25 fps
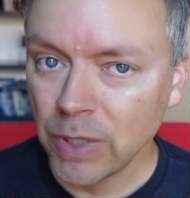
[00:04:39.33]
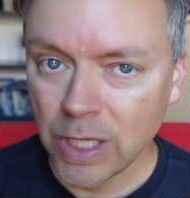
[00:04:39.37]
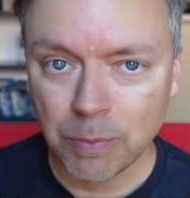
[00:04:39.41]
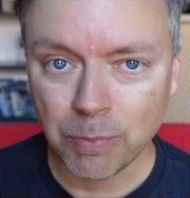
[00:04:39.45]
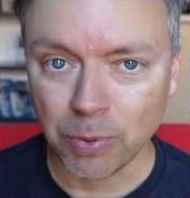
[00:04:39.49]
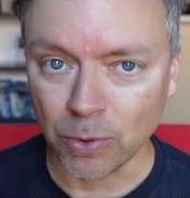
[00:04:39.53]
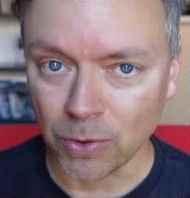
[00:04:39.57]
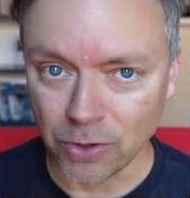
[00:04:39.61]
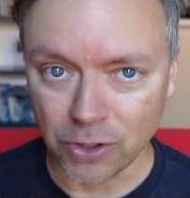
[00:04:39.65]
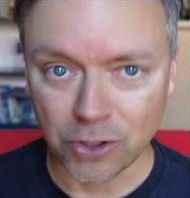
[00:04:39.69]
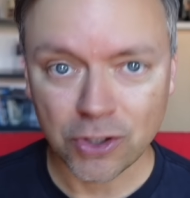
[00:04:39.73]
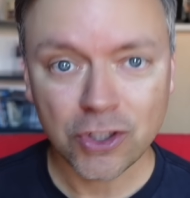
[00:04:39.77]

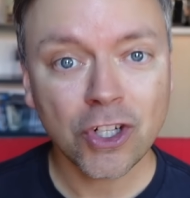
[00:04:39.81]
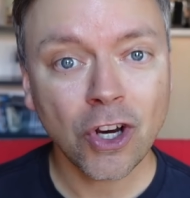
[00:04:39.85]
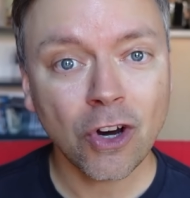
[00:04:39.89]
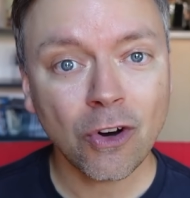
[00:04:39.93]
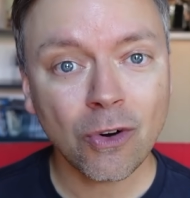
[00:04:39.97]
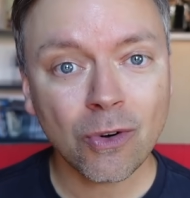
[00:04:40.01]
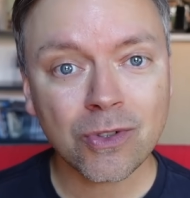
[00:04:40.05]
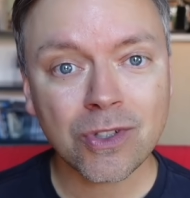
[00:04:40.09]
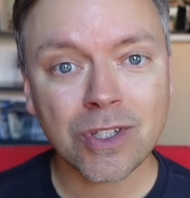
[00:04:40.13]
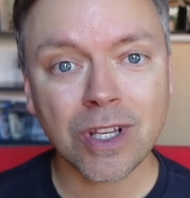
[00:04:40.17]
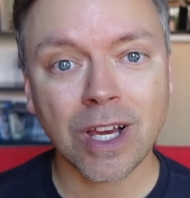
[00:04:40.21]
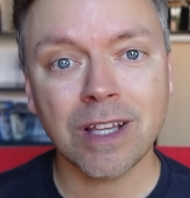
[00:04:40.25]

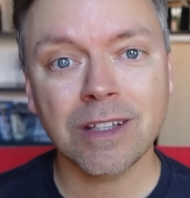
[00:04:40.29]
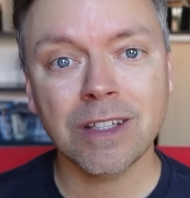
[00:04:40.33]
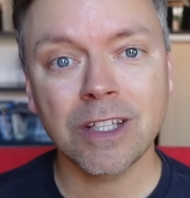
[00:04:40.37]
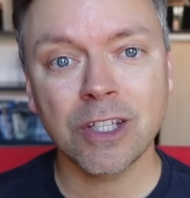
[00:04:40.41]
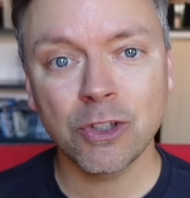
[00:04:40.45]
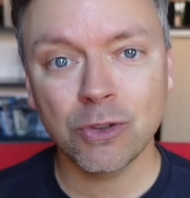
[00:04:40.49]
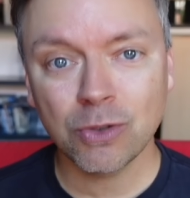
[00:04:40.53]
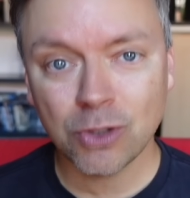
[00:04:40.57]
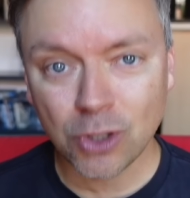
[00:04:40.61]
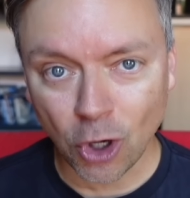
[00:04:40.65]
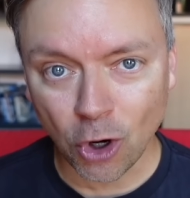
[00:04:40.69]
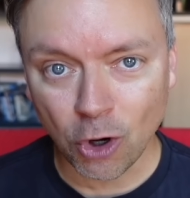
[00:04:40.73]
on the
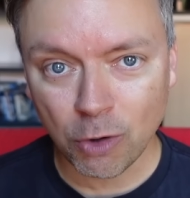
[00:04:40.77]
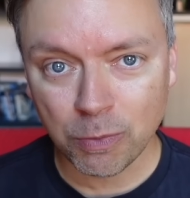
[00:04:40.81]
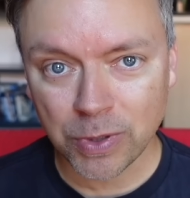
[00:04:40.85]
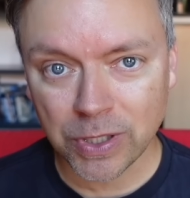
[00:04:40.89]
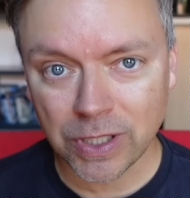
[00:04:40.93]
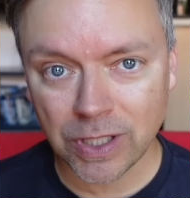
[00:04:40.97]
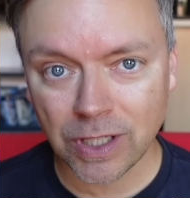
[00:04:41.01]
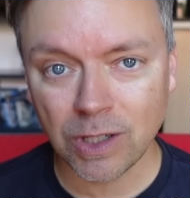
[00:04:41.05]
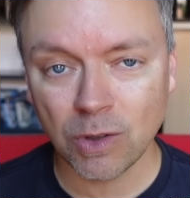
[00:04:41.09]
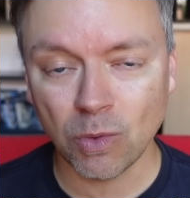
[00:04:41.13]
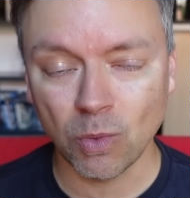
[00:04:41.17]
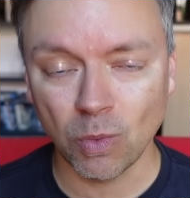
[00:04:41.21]

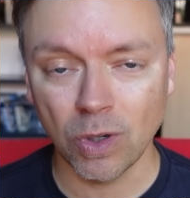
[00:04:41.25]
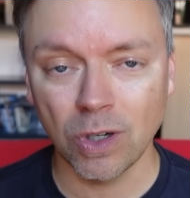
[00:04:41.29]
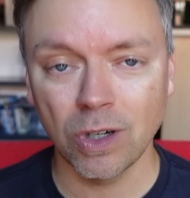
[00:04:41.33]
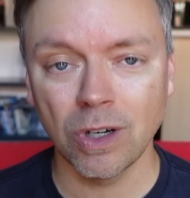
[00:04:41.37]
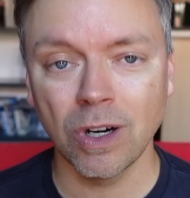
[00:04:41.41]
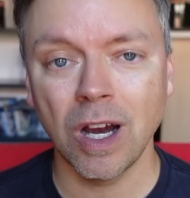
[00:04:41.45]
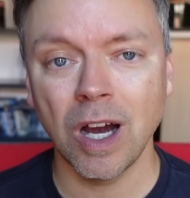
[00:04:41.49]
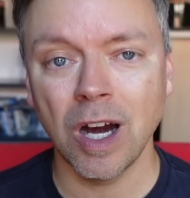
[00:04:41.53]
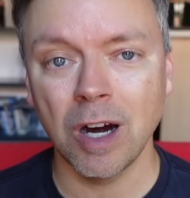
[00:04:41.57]
Utopia were